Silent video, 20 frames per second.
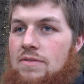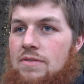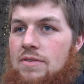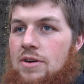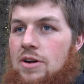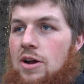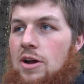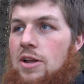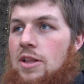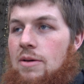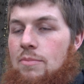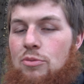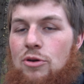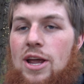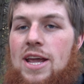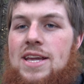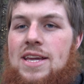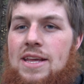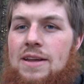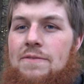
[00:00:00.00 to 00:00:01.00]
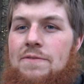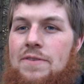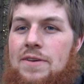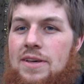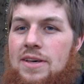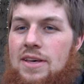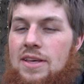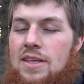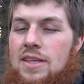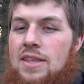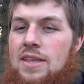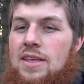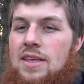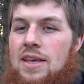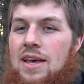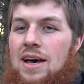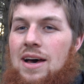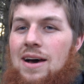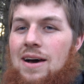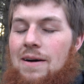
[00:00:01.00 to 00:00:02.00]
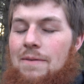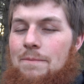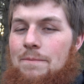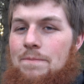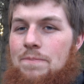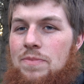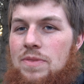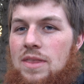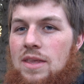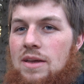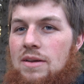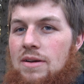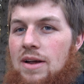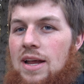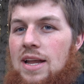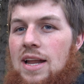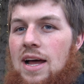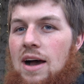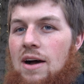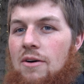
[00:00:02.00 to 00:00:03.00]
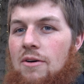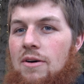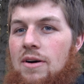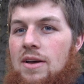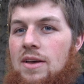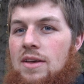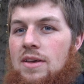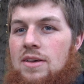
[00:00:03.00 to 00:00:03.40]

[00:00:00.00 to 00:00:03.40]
or the braking feel right now,